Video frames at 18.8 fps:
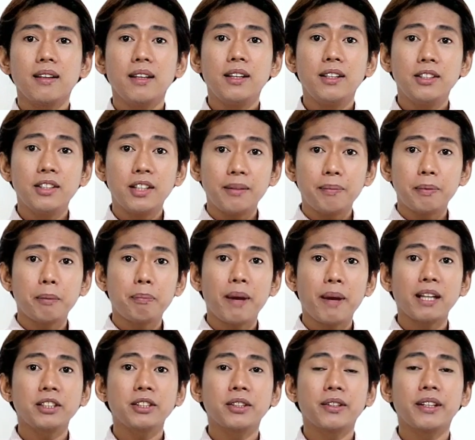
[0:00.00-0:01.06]
In your
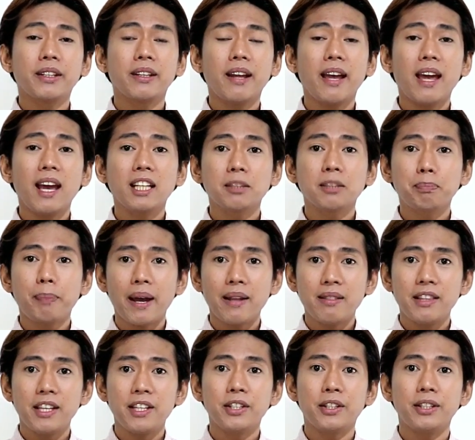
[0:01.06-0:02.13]
profession,
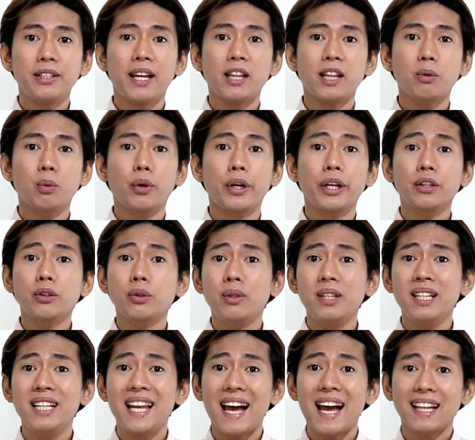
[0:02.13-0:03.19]
expanding your network to
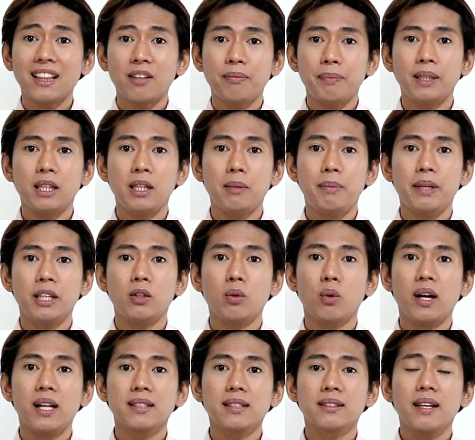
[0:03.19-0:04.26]
lot of
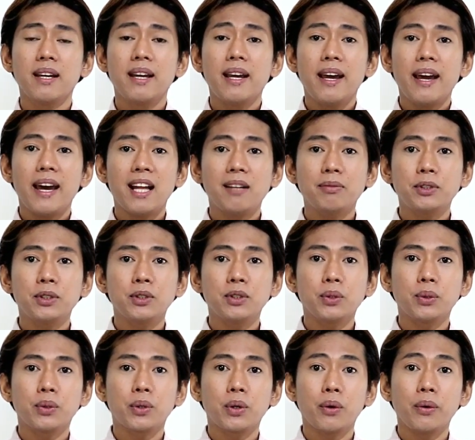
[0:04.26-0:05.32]
individuals helps you
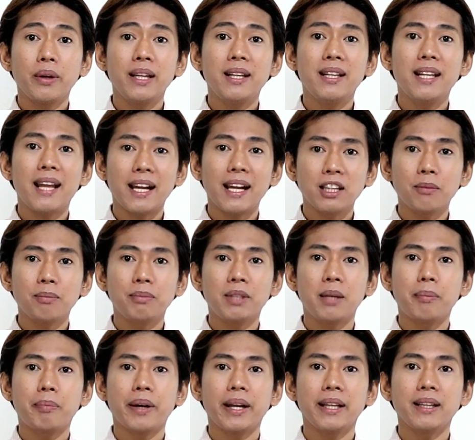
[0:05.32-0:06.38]
to grow in lot of
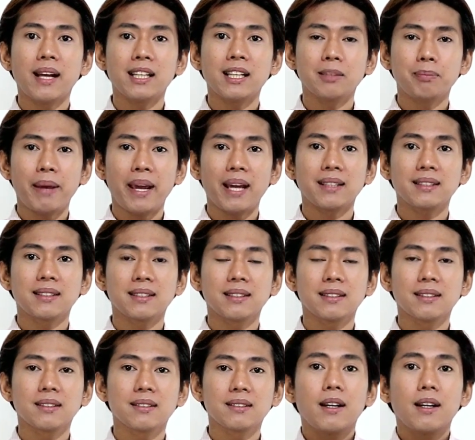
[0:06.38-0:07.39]
different aspects.